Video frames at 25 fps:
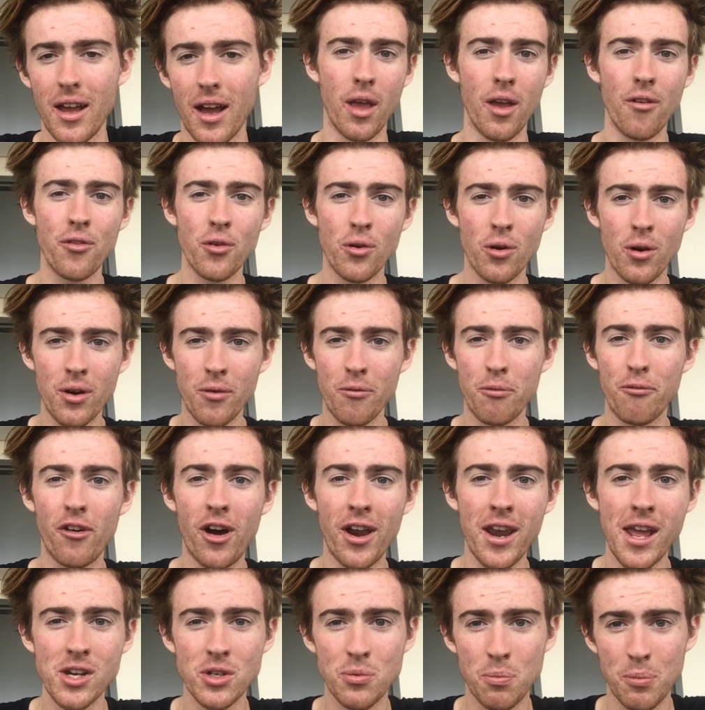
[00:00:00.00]
If you're in a
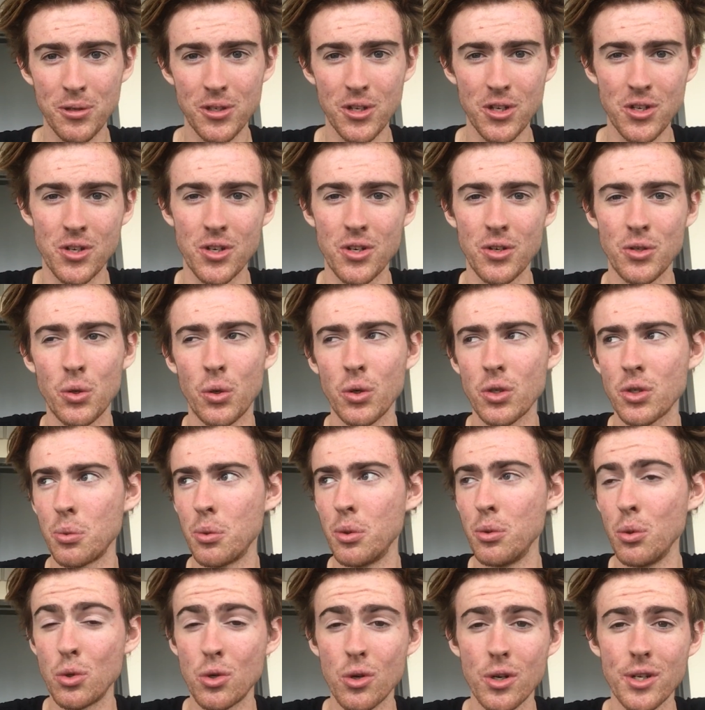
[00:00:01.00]
financial position to talk to a
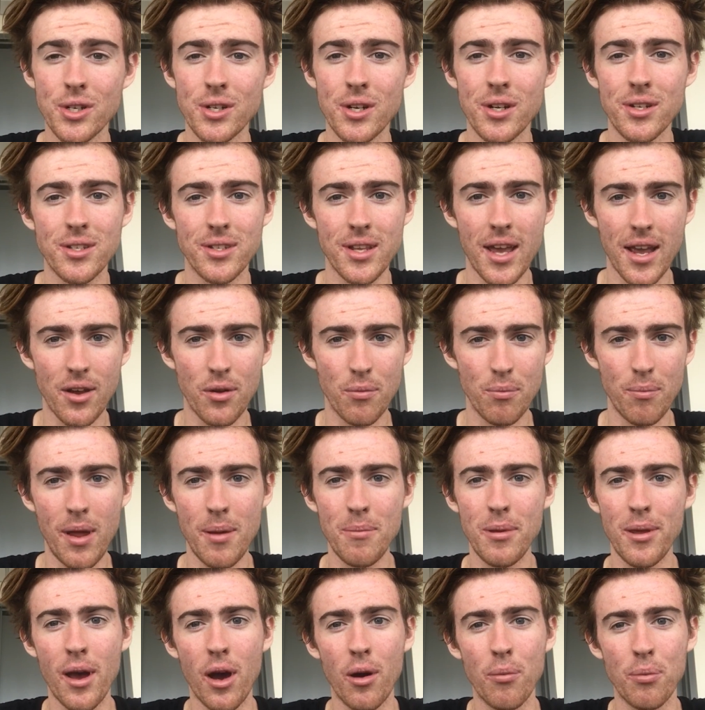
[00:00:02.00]
nutritionist, that could
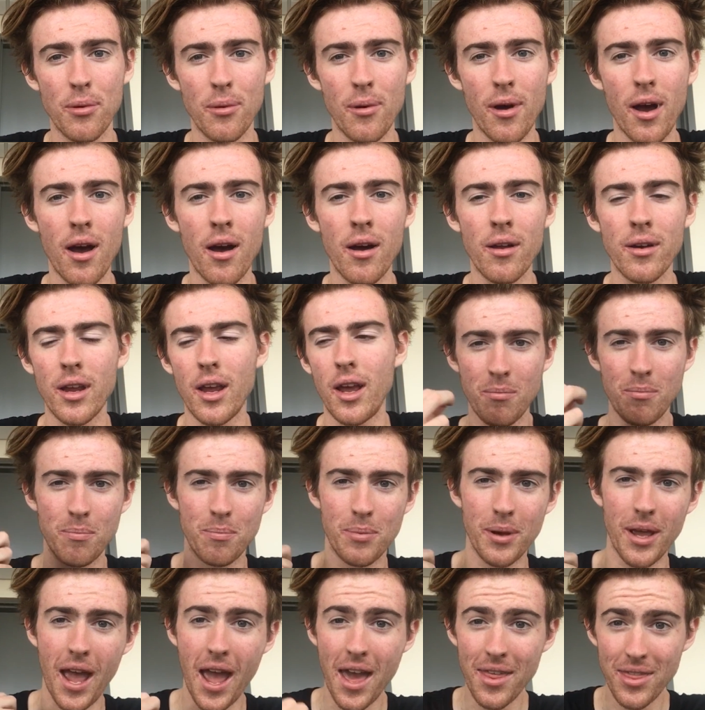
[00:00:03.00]
maybe help you out.
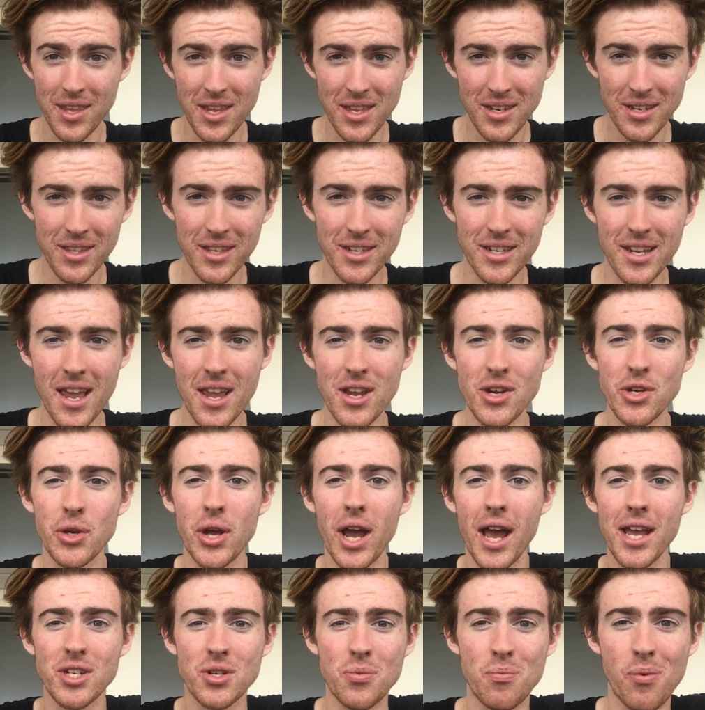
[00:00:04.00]
But at the end of the day, you
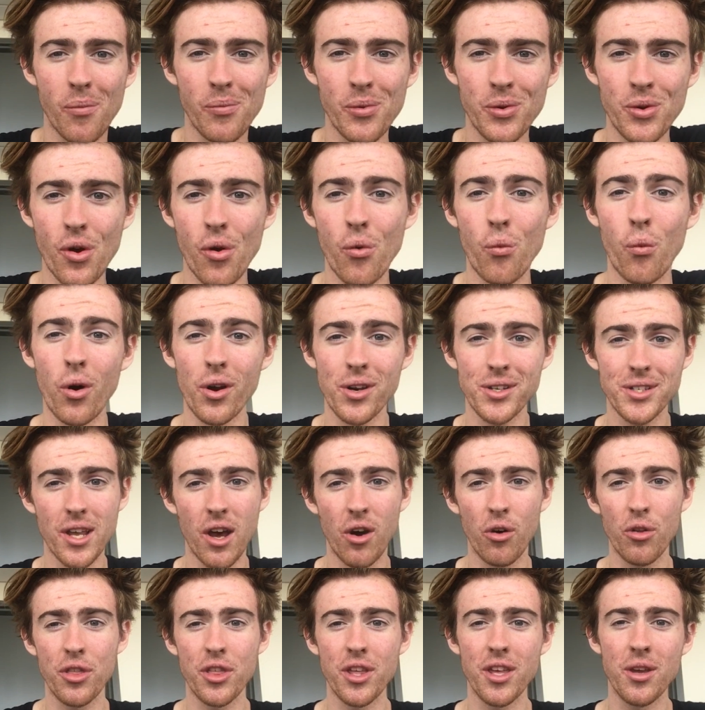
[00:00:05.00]
guys should probably know what is
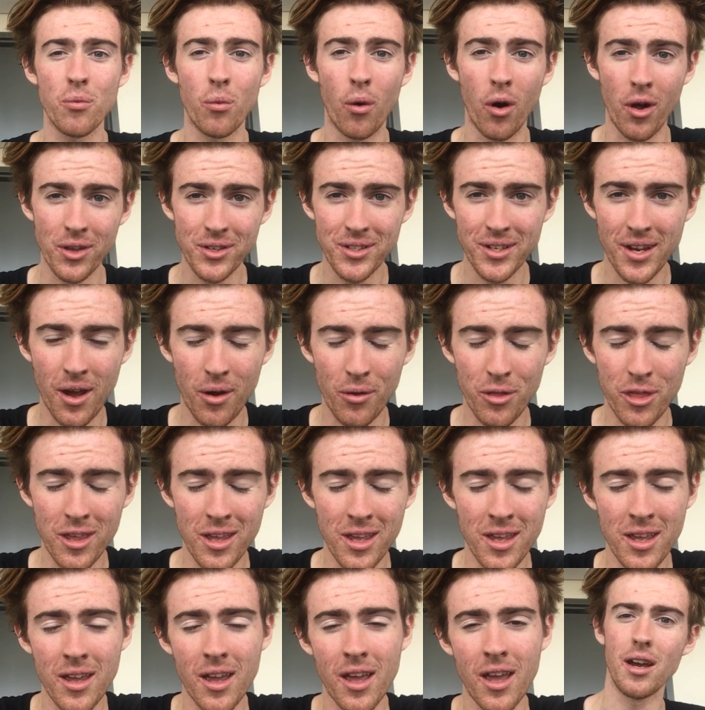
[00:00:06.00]
healthy, what isn't
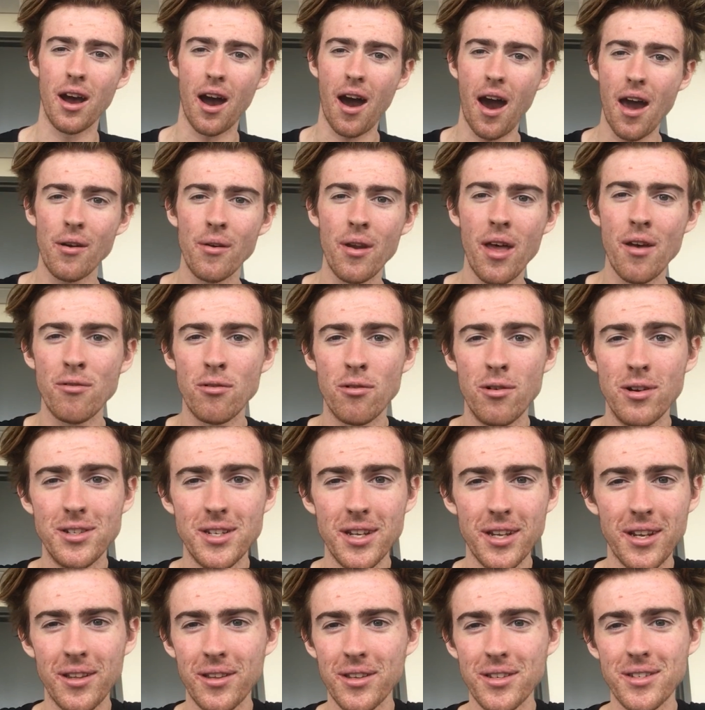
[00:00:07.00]
healthy. I don't have a
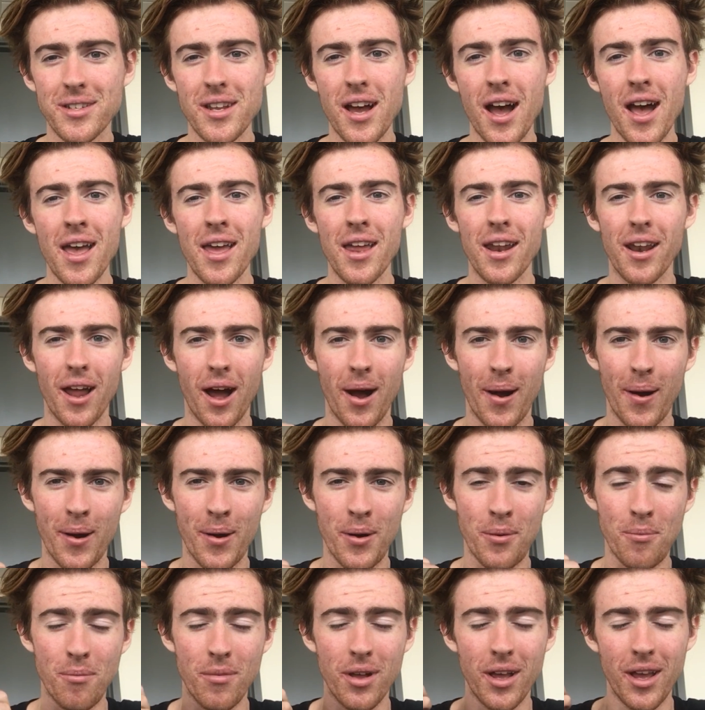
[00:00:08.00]
ridiculous diet.
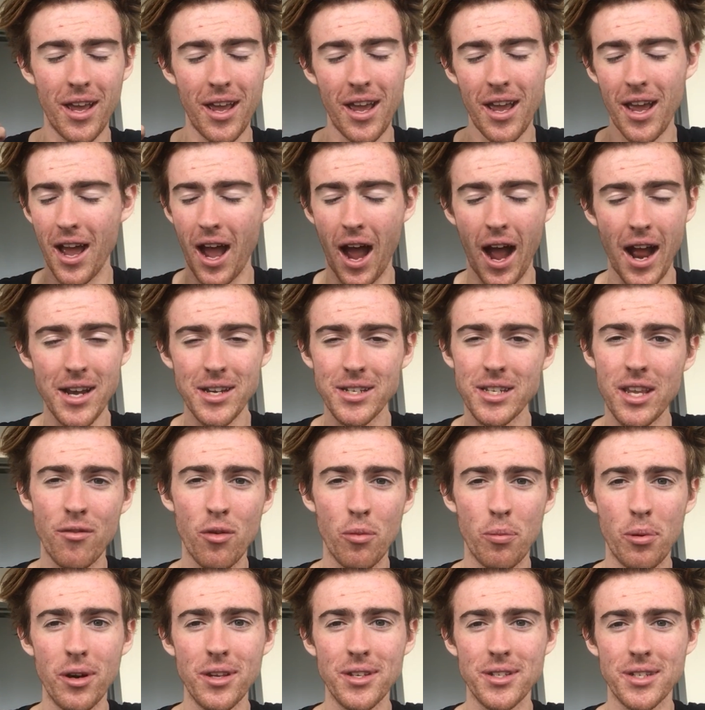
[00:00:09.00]
I just have a
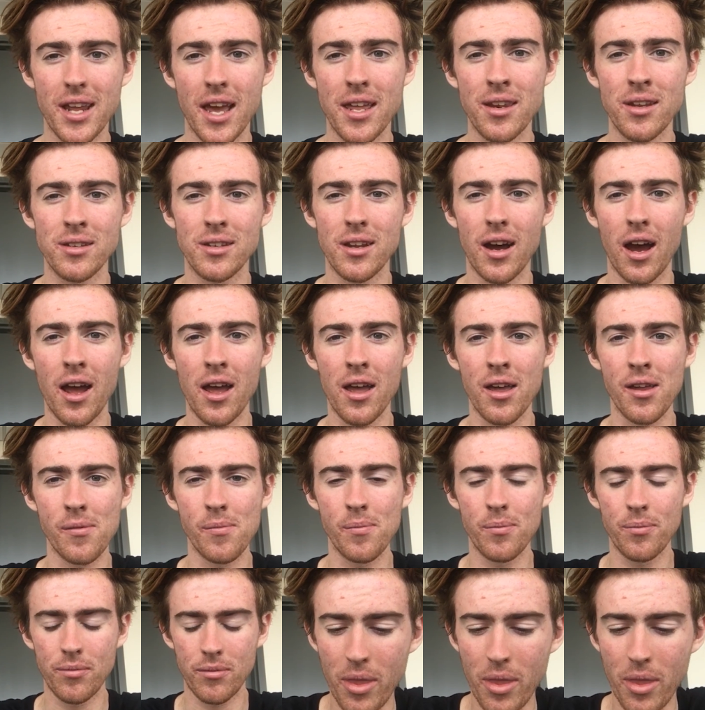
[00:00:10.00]
pretty standard diet.